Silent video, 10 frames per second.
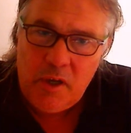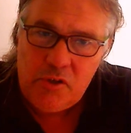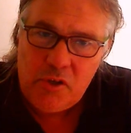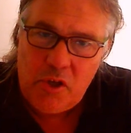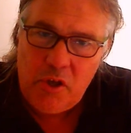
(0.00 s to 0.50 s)
A
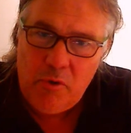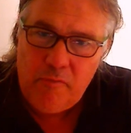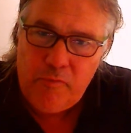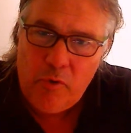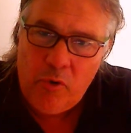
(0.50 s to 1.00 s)
secure
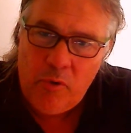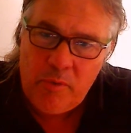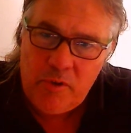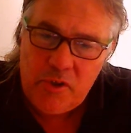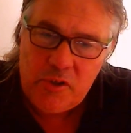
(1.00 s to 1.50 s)

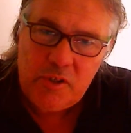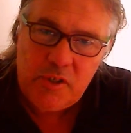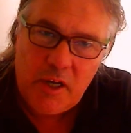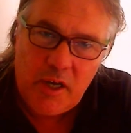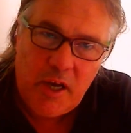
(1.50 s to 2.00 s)
form, and
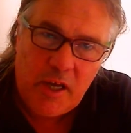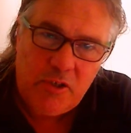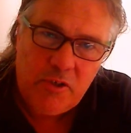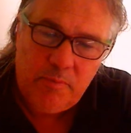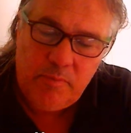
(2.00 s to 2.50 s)
just uh, add
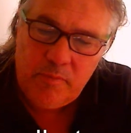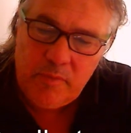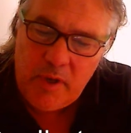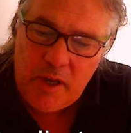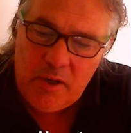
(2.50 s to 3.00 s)
your
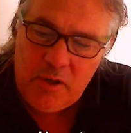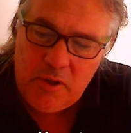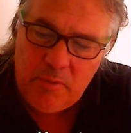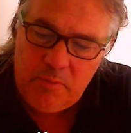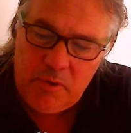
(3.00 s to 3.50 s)
add in your,